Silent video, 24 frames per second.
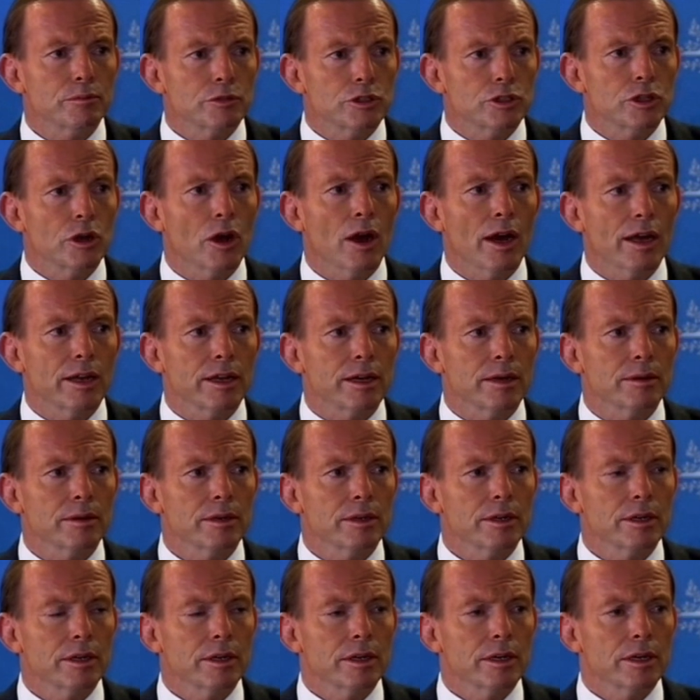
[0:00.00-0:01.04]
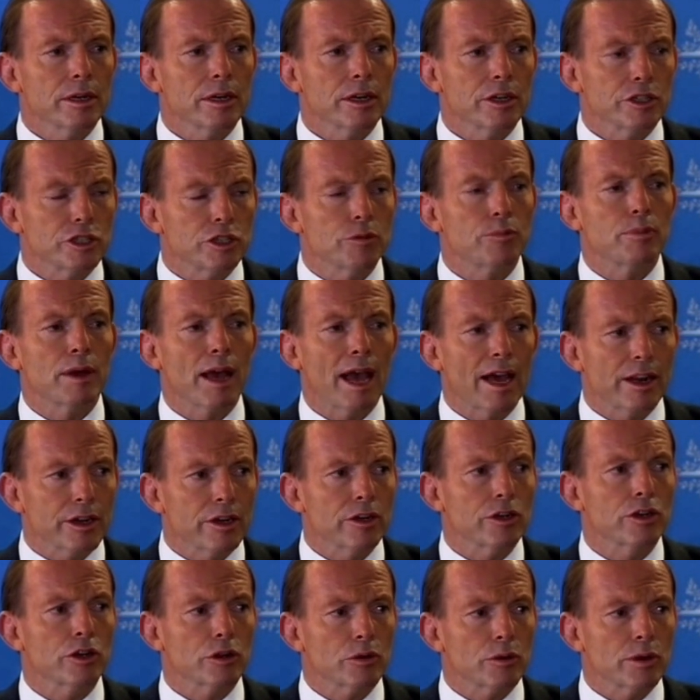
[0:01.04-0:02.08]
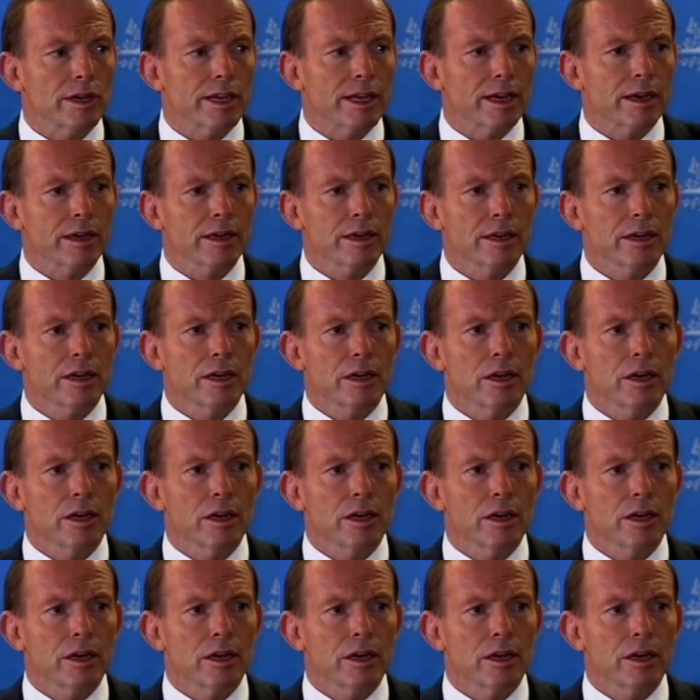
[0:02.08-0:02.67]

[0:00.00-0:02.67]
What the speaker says: China, Japan and Korea